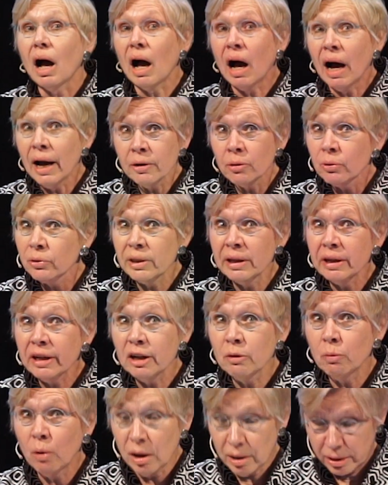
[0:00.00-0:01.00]
I don't think
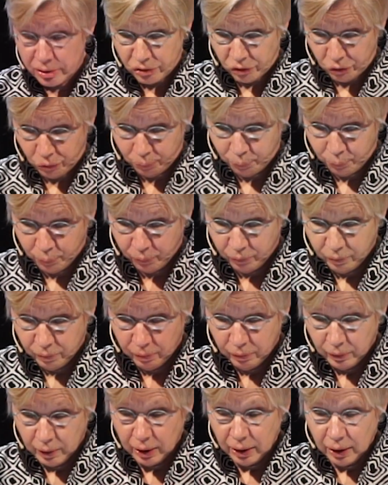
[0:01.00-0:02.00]
he was.
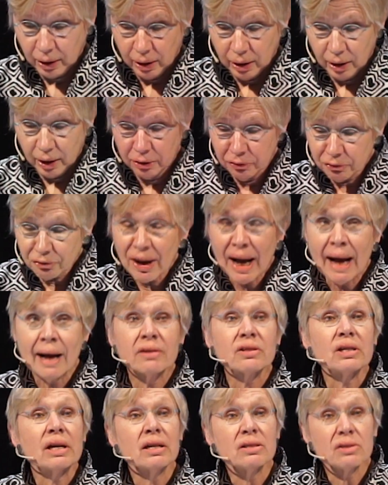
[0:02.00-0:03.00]
In
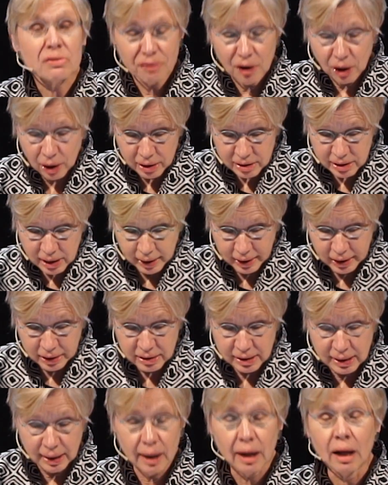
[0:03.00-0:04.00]
fact, as far as I
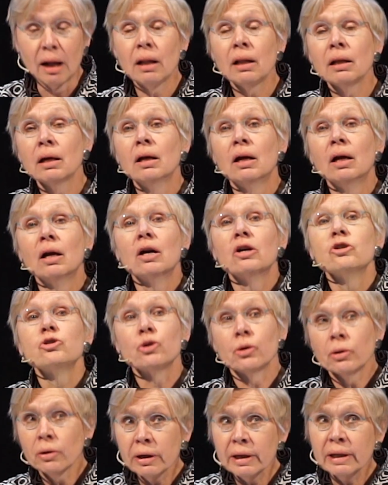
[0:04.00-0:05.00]
can tell,
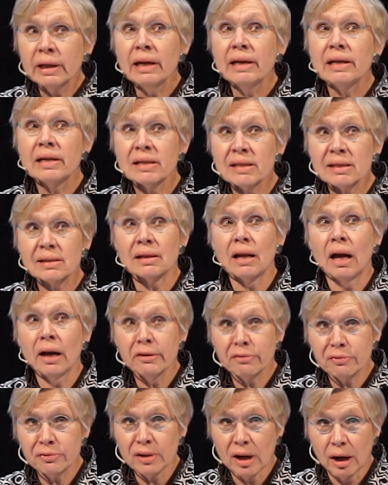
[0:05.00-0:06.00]
during his
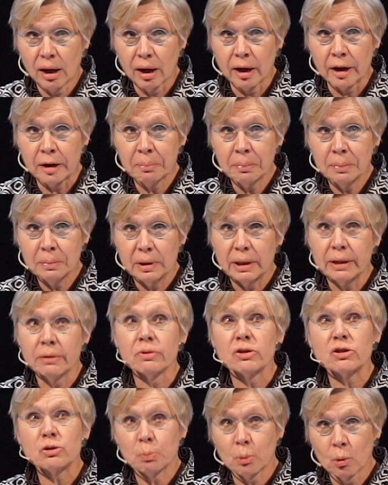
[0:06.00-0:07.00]
lifetime, he
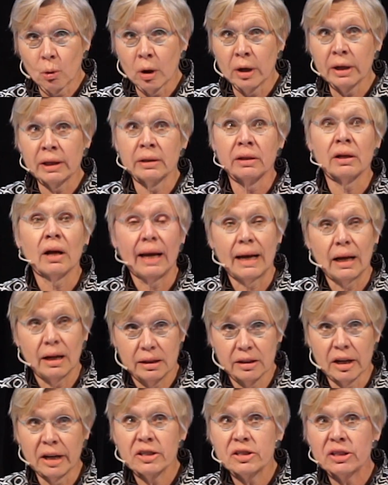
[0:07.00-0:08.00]
was born in
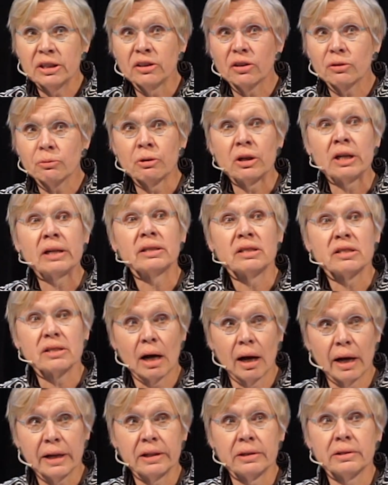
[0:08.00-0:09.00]
1903 and
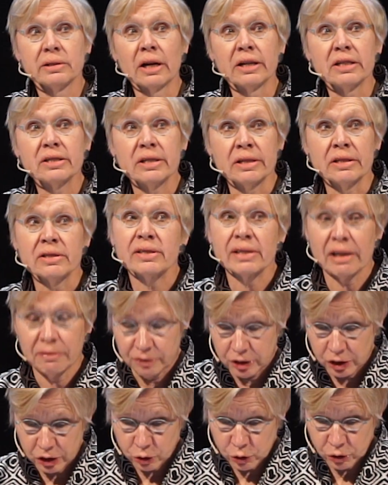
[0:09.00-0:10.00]
died in
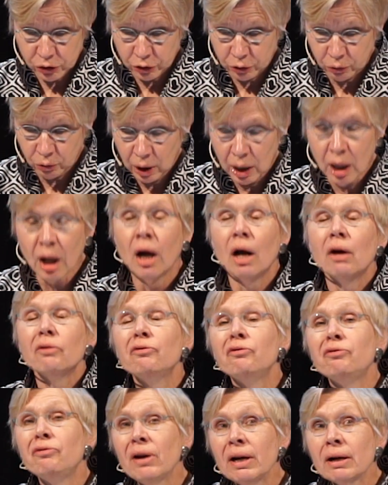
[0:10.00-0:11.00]
1972,
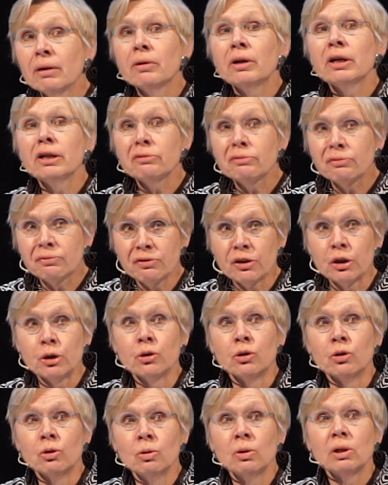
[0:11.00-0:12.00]
very
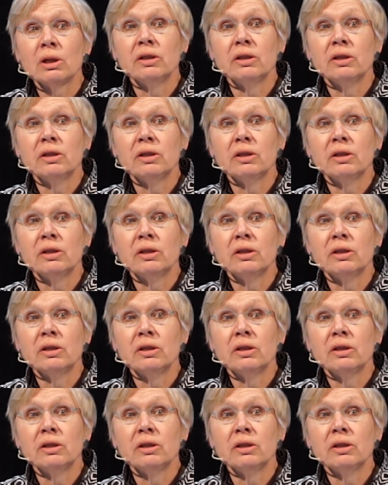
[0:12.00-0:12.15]
few